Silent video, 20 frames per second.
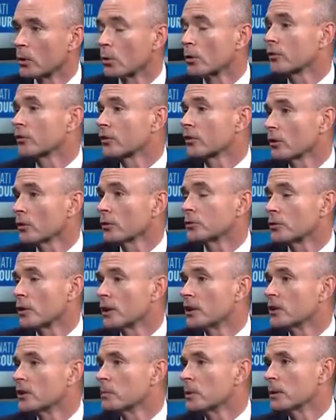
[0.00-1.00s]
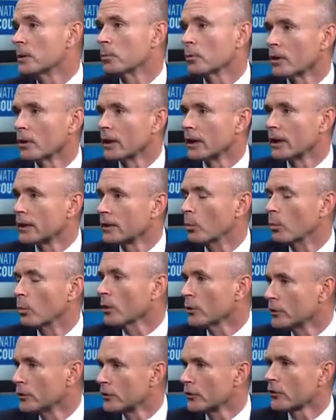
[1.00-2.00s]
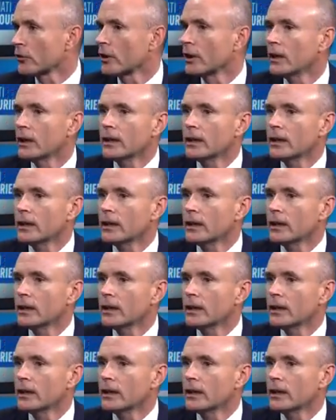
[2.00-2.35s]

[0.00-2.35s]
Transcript: or skilled tradespeople like welders.